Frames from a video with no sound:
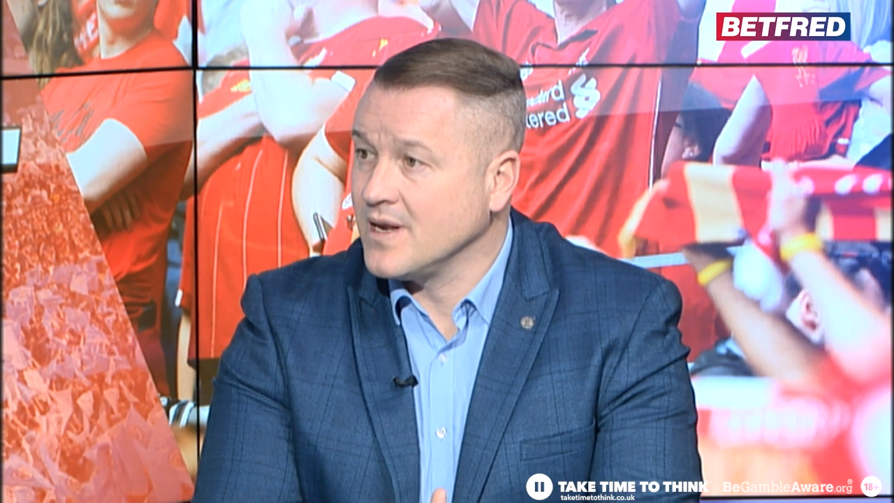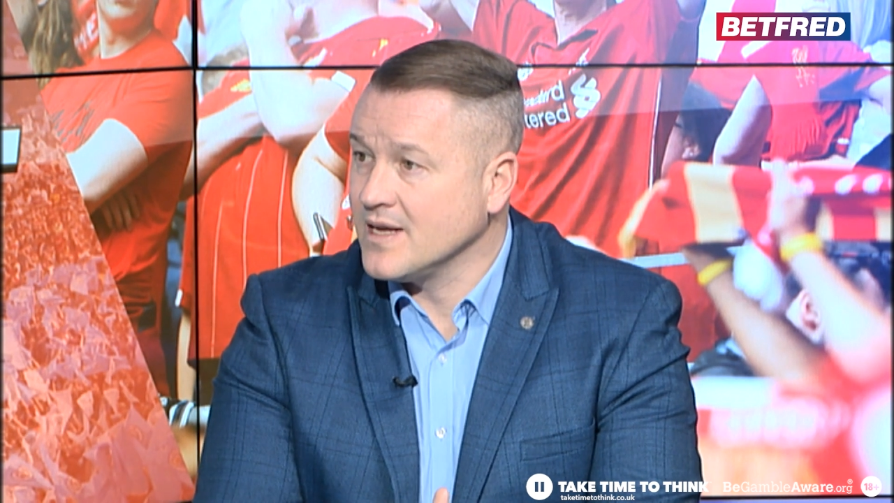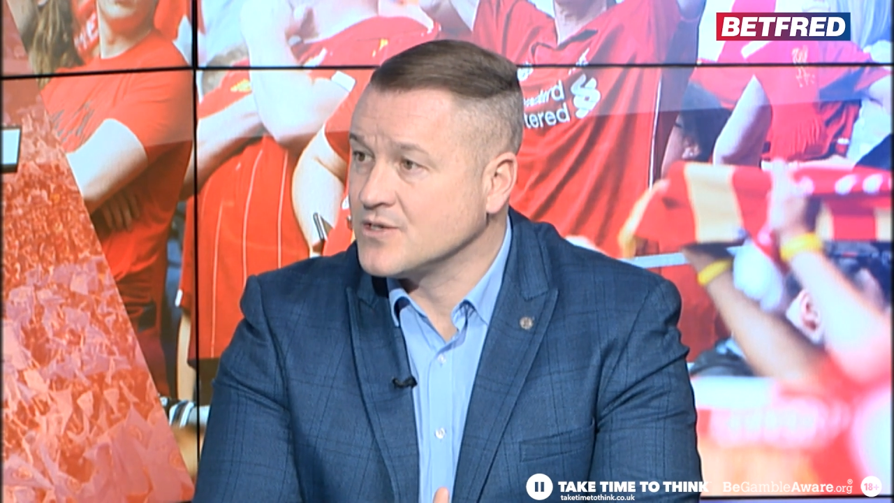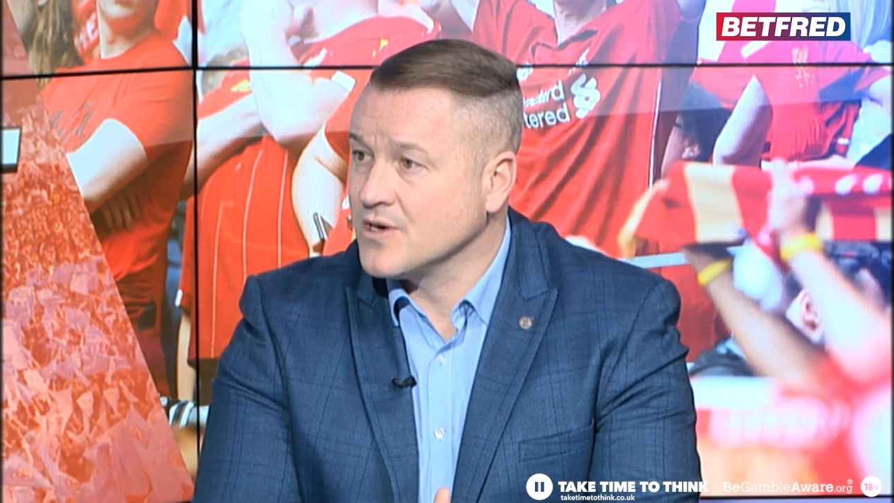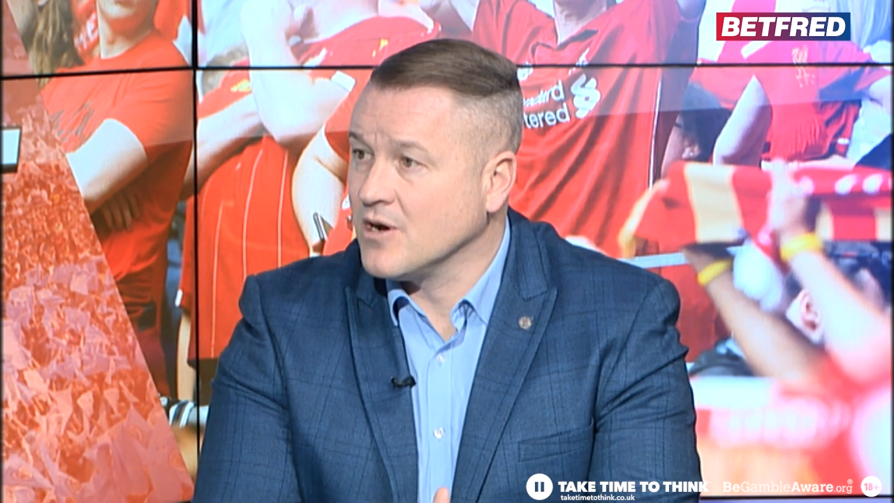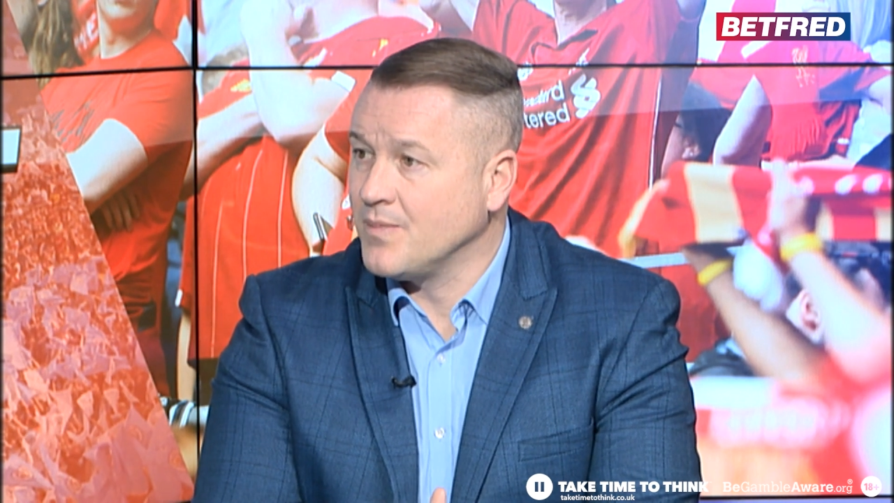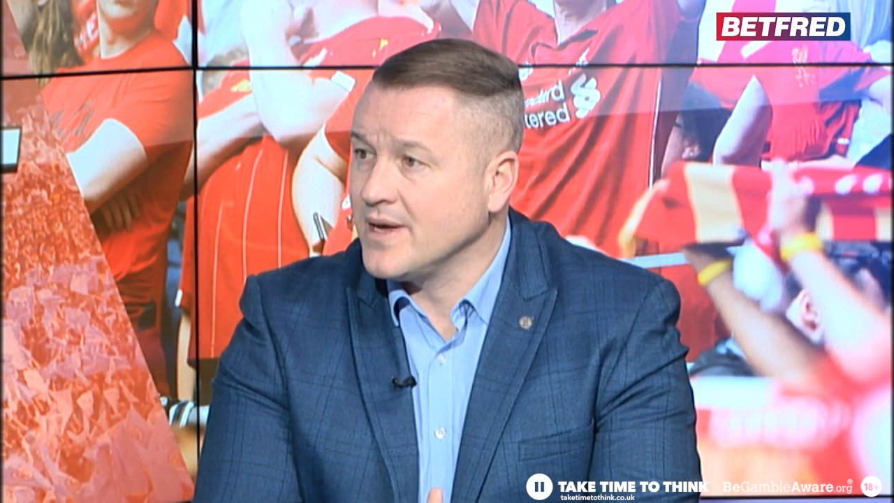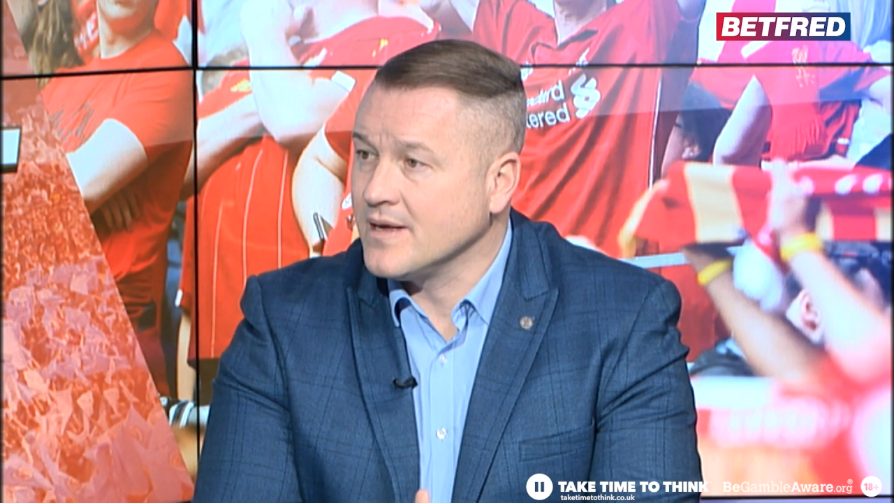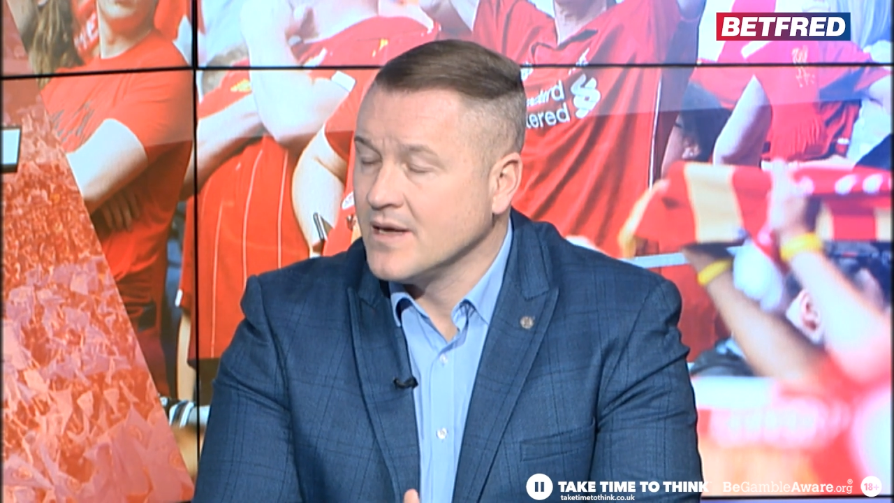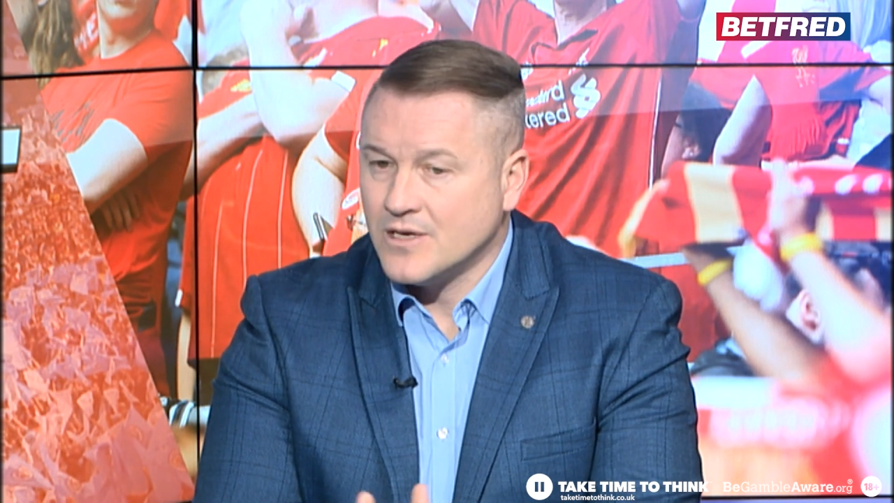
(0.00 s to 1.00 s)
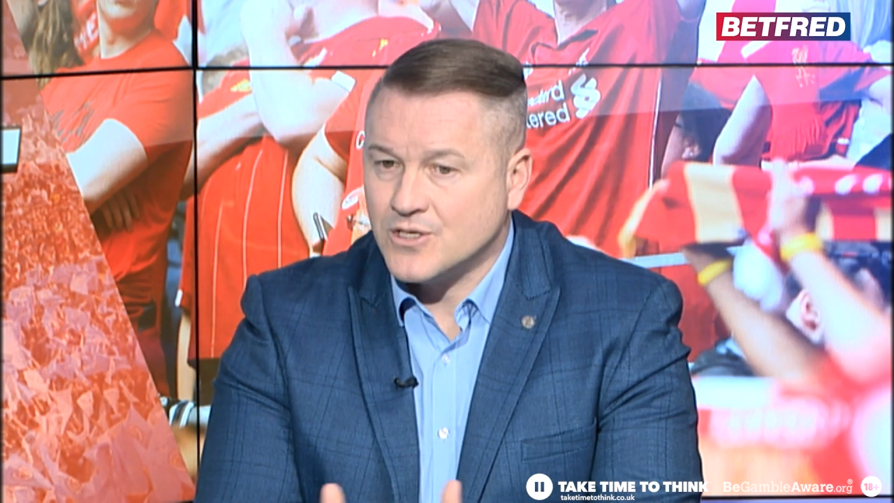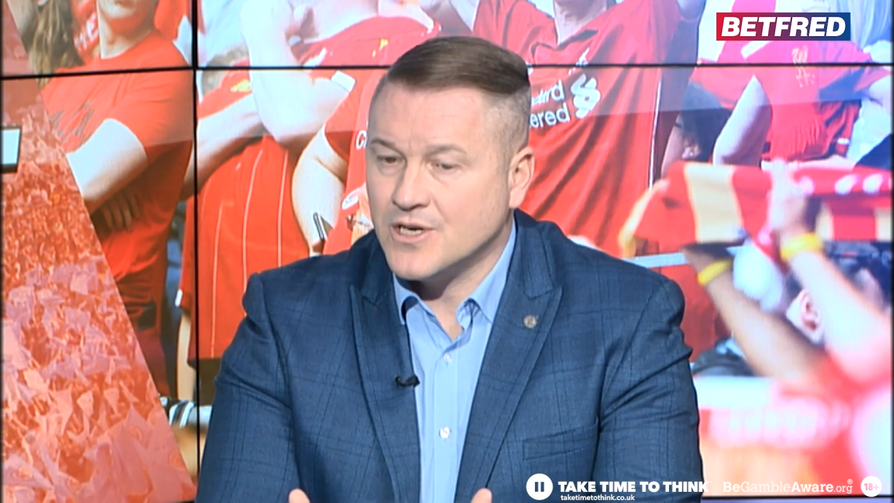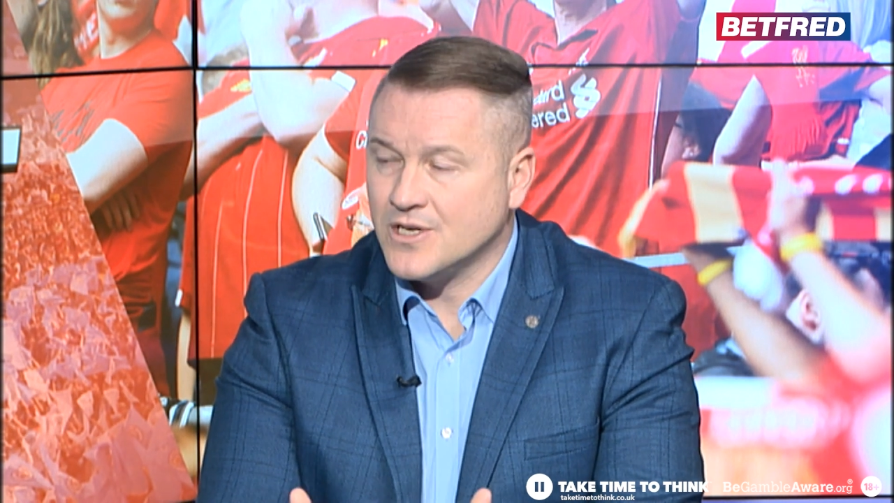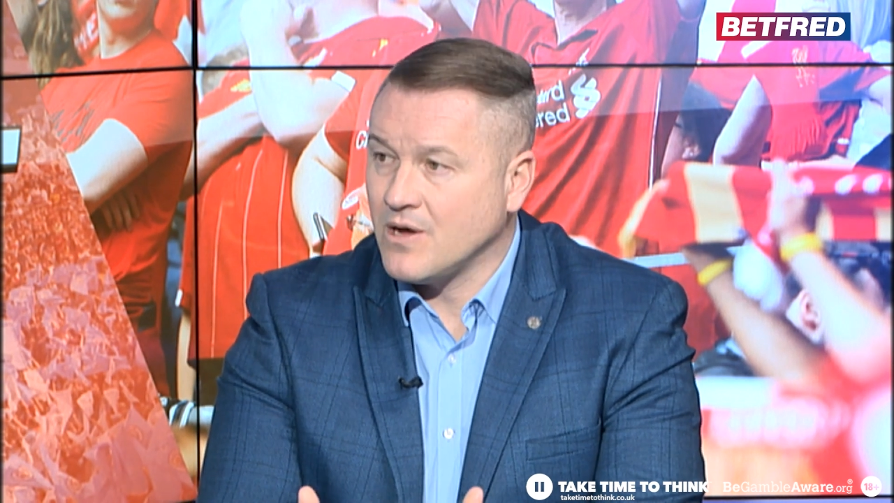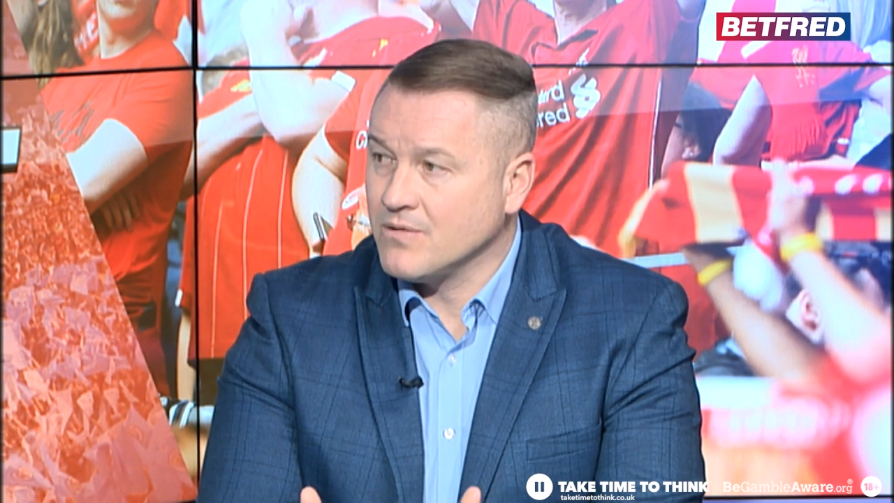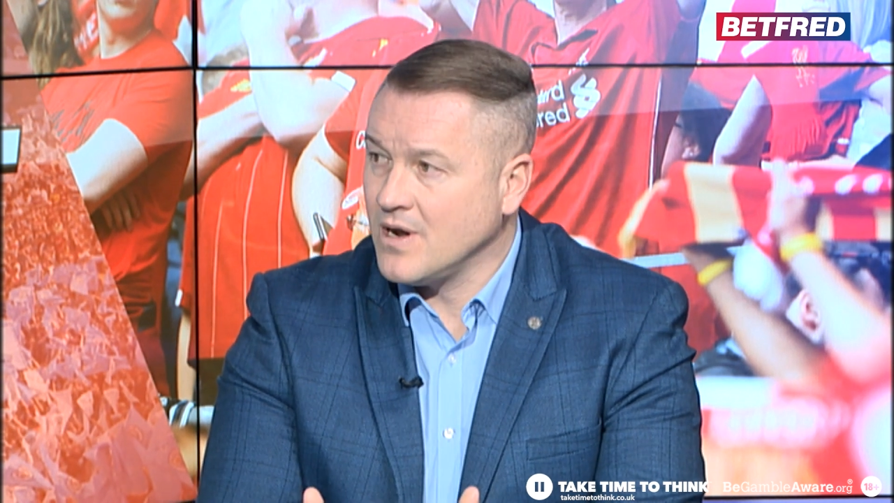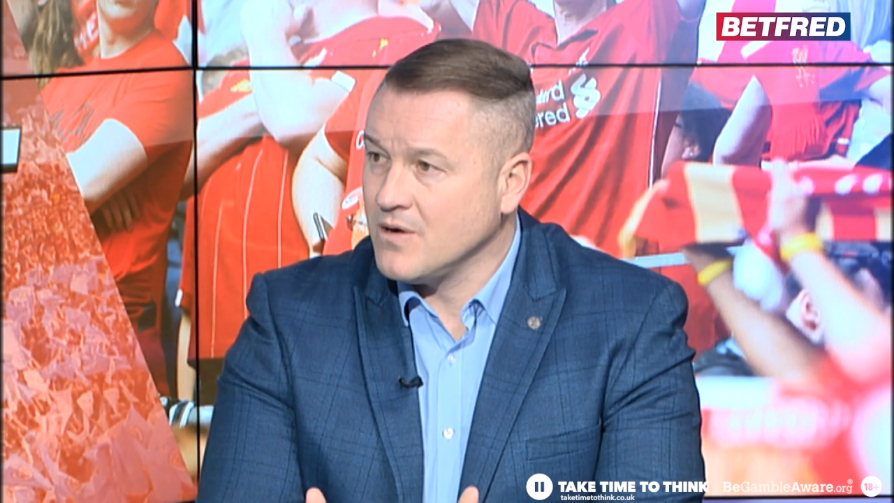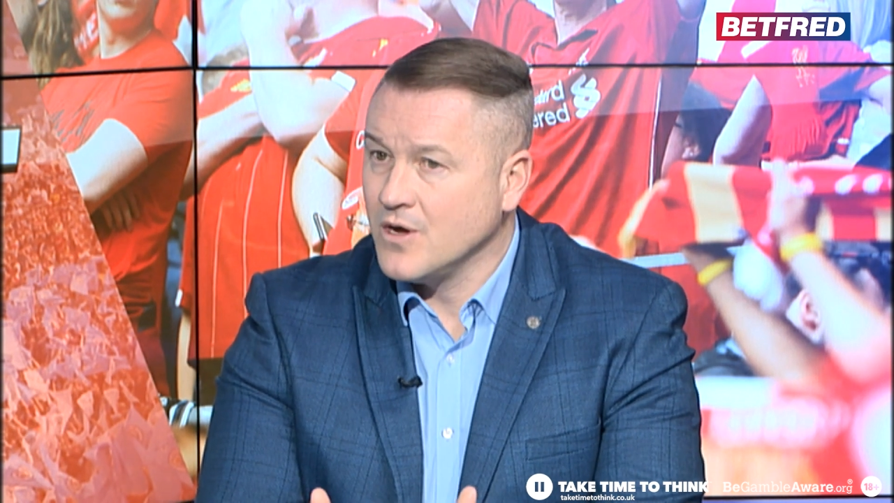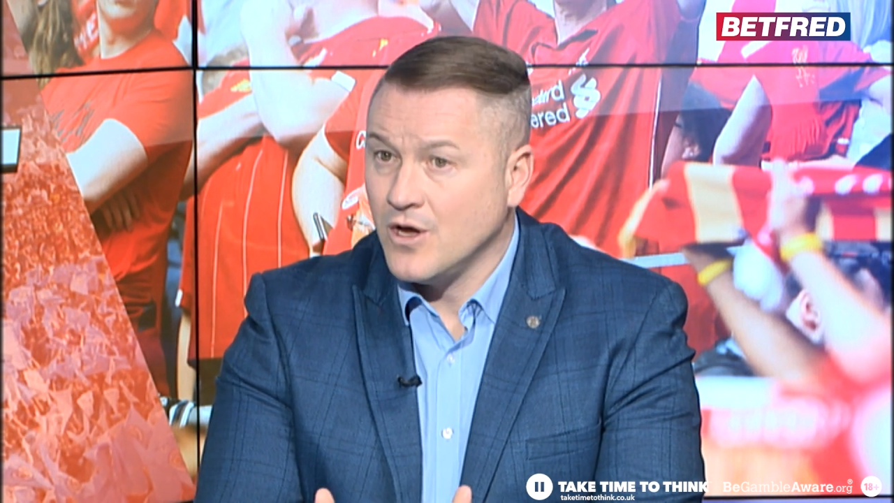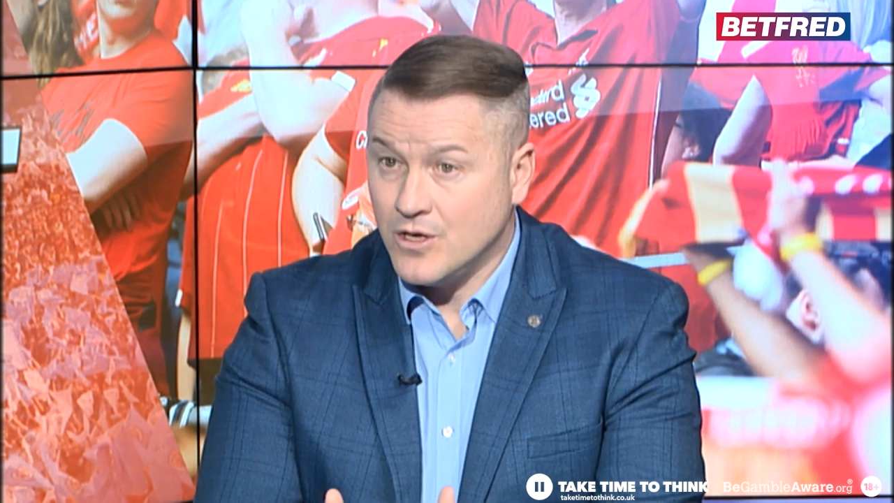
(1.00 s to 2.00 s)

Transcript: later and got beat? So you don't know.